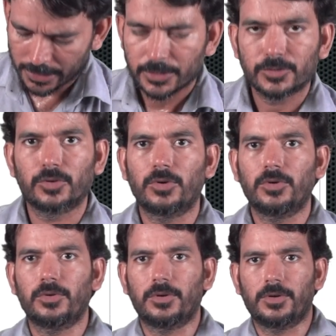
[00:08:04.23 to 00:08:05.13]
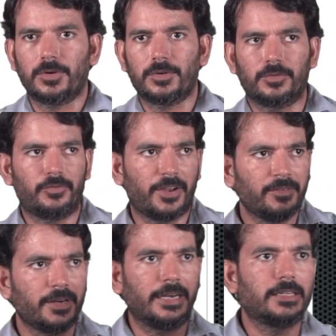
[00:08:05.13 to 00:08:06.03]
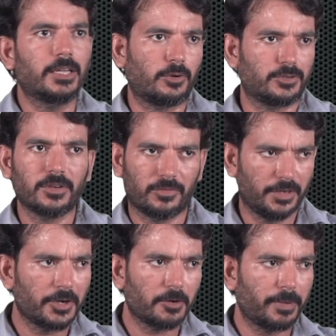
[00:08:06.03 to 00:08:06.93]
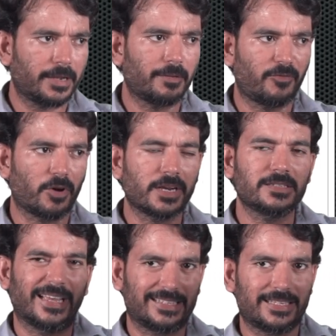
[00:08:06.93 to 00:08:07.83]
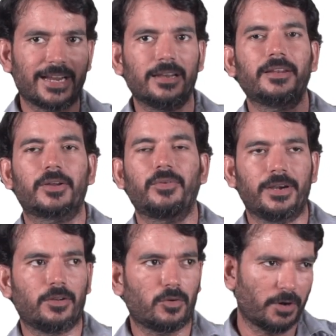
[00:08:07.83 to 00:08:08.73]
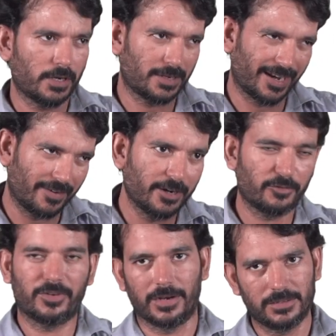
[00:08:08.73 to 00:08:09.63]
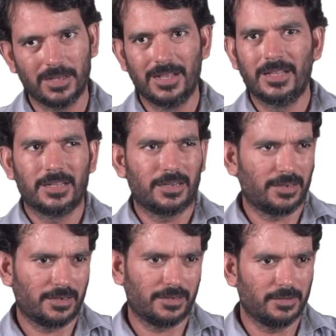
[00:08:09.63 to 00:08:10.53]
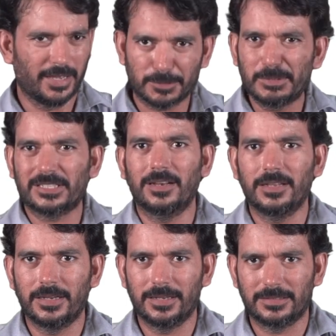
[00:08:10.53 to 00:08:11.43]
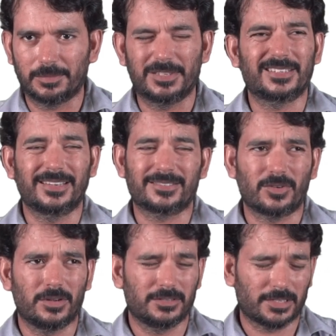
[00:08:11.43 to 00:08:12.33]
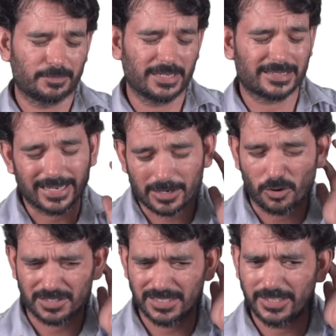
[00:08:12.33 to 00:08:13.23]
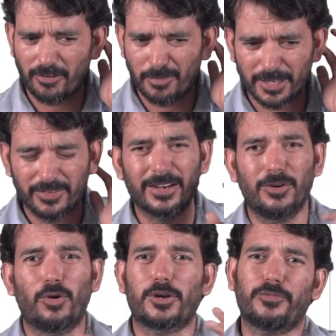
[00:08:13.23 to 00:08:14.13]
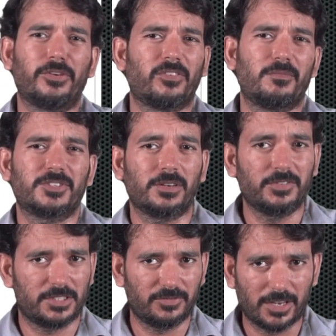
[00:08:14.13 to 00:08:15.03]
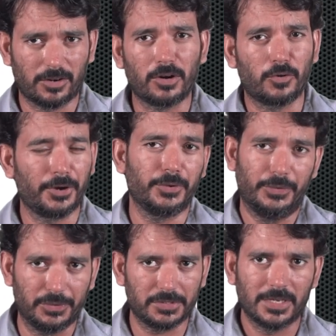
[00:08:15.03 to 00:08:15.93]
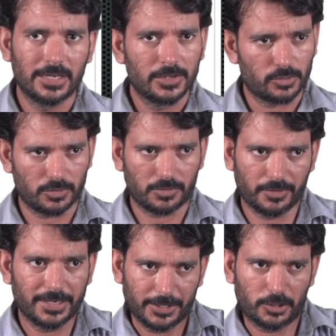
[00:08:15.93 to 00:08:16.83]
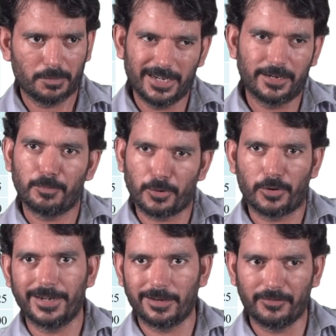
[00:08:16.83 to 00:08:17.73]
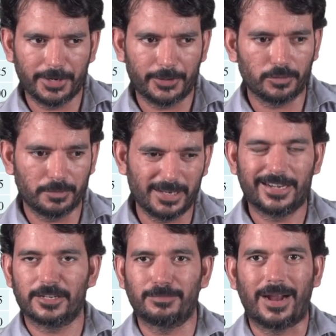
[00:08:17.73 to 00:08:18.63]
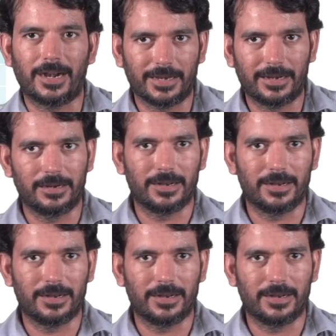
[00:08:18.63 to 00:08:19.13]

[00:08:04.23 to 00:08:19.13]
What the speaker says: so when we read the question, we need to pick up what is exactly required or what is relevant for us, especially subjects like costing. They will be giving lot of information which we are not going to use, so we need to be little prudent, and we need to be little smart in